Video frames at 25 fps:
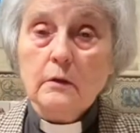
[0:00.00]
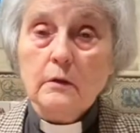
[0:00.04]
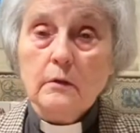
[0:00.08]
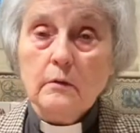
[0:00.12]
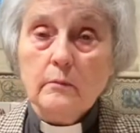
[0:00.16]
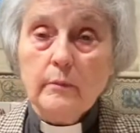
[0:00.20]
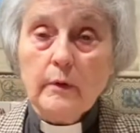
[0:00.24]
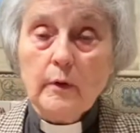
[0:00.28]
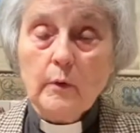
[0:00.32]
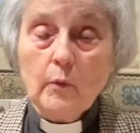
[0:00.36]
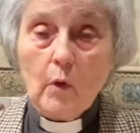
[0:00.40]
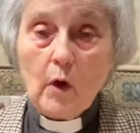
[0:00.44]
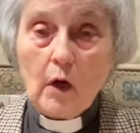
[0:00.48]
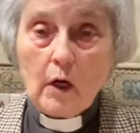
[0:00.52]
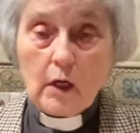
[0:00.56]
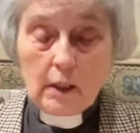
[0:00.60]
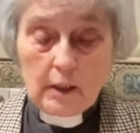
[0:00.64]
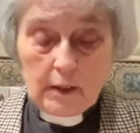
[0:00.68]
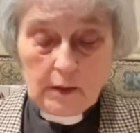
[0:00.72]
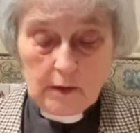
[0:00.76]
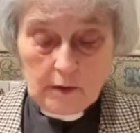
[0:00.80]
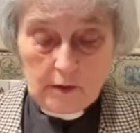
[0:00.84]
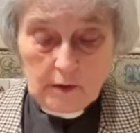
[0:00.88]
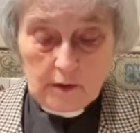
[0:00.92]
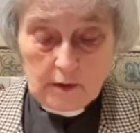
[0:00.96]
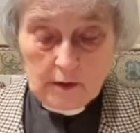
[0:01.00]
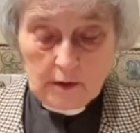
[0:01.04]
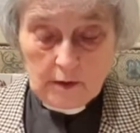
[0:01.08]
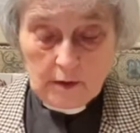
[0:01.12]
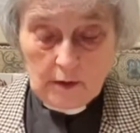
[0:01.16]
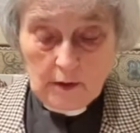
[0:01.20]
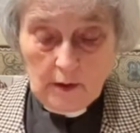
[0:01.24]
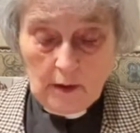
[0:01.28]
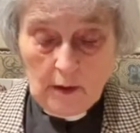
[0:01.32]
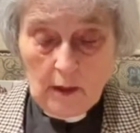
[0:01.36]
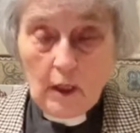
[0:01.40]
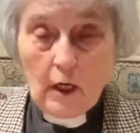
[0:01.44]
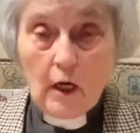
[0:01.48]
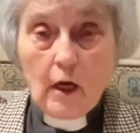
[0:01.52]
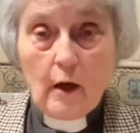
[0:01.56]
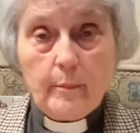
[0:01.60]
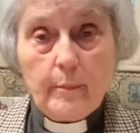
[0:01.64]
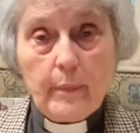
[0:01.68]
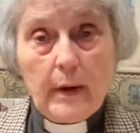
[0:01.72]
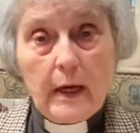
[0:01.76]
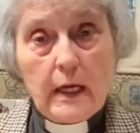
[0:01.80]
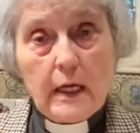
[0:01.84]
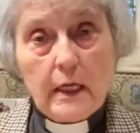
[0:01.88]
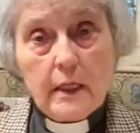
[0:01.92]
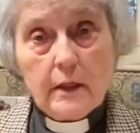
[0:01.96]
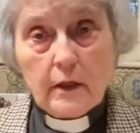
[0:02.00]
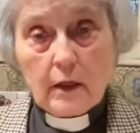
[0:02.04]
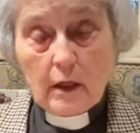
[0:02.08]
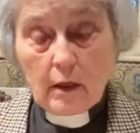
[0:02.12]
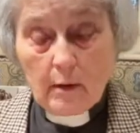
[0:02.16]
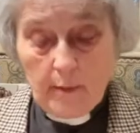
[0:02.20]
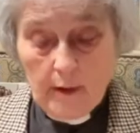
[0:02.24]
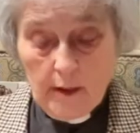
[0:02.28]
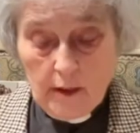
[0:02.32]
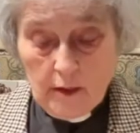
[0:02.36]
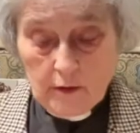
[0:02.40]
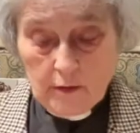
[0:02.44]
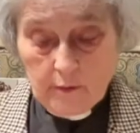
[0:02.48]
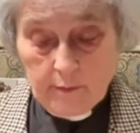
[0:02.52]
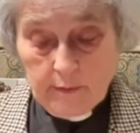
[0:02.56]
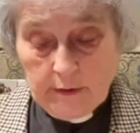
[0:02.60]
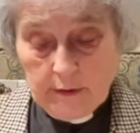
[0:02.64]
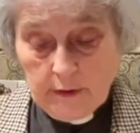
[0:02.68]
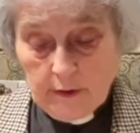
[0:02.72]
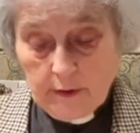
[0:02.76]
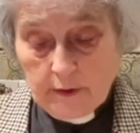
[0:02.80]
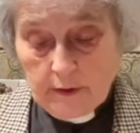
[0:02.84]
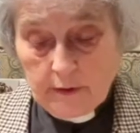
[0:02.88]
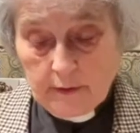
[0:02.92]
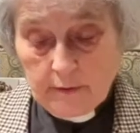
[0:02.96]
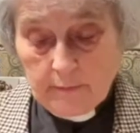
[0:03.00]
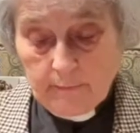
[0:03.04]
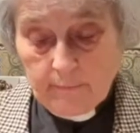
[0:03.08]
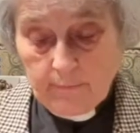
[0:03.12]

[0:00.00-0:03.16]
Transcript: be wise, obey the commandments,